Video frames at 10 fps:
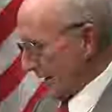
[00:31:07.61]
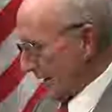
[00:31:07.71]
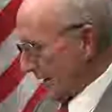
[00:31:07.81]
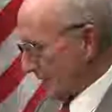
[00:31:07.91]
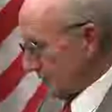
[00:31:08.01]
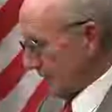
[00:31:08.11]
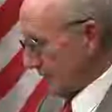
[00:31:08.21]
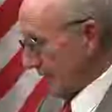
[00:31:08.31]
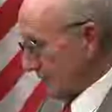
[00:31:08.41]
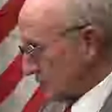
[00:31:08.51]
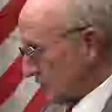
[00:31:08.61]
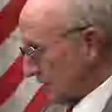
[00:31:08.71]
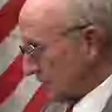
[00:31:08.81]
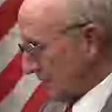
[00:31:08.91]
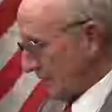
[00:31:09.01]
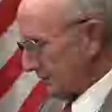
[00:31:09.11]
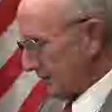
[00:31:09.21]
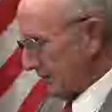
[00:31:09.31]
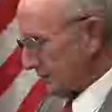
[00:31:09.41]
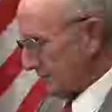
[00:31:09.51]
And that was just
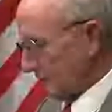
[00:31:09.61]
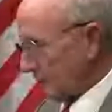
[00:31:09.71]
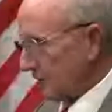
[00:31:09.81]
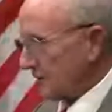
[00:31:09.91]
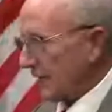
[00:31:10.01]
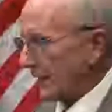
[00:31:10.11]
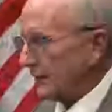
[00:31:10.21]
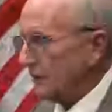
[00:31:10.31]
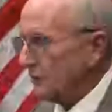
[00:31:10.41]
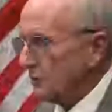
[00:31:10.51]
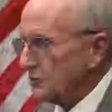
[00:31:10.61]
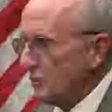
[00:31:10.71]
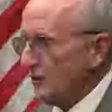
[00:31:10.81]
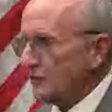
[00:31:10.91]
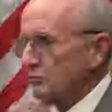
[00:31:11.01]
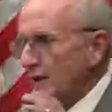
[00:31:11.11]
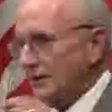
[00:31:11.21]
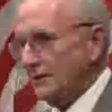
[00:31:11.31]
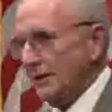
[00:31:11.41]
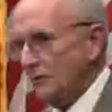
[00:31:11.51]
11 days before the attack. In other words, we
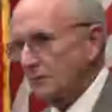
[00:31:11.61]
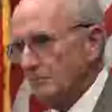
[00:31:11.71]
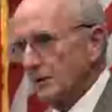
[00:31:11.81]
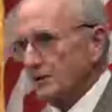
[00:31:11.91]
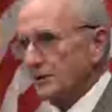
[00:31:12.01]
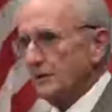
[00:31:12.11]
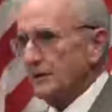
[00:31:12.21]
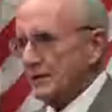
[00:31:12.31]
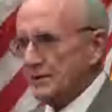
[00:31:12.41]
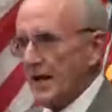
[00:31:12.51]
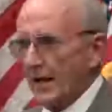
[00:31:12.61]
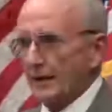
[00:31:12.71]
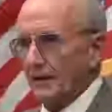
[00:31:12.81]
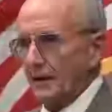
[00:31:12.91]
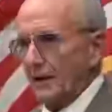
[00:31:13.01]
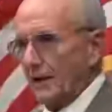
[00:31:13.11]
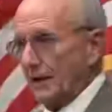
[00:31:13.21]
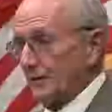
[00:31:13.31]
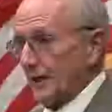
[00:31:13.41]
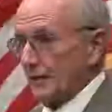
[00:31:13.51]
threatened them with military attack.
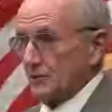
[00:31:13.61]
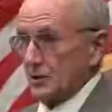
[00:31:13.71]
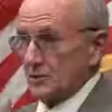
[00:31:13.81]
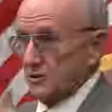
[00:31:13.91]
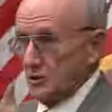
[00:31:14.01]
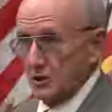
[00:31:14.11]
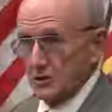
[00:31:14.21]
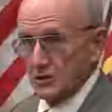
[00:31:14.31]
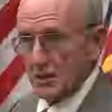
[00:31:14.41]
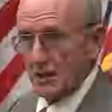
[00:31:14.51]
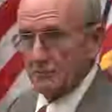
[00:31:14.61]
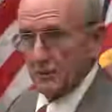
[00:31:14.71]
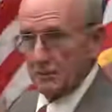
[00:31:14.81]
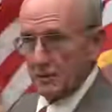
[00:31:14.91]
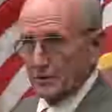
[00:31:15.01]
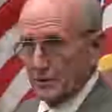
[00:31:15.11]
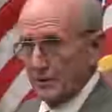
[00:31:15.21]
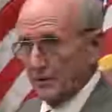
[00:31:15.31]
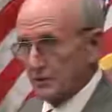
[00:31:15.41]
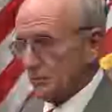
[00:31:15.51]
And that just gins up the
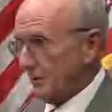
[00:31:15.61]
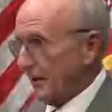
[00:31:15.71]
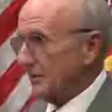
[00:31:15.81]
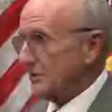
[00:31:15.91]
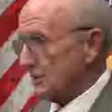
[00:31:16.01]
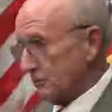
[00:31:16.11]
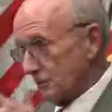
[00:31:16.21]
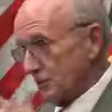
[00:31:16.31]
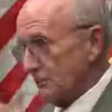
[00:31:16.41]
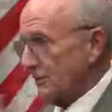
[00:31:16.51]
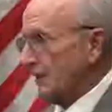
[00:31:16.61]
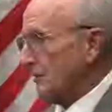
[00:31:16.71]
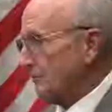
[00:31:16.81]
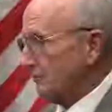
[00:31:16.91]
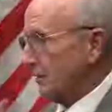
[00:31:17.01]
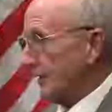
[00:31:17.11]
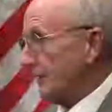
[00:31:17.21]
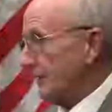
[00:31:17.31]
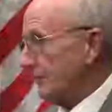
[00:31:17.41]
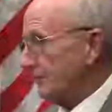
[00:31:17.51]
military in Japan, says, well, we better
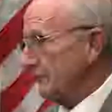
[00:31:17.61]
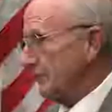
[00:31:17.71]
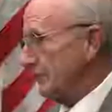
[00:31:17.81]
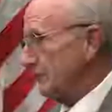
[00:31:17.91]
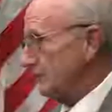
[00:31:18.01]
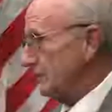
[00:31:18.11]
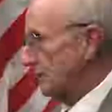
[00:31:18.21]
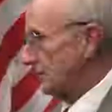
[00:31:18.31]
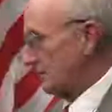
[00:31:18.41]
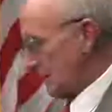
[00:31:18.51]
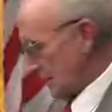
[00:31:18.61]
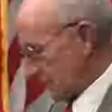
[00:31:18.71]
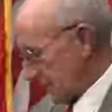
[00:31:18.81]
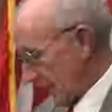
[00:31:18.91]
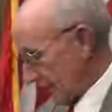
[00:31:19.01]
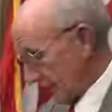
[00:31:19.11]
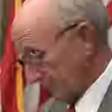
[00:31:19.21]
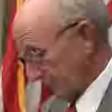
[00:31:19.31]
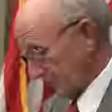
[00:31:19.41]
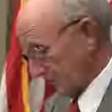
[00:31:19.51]
plan on attacking
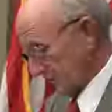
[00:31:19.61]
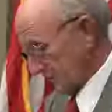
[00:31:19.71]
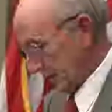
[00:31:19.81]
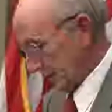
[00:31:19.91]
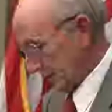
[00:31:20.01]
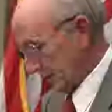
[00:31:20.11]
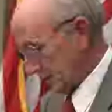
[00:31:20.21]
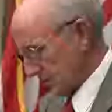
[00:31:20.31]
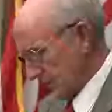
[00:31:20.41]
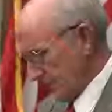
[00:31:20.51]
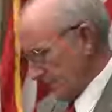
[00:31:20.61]
if they're going to attack us.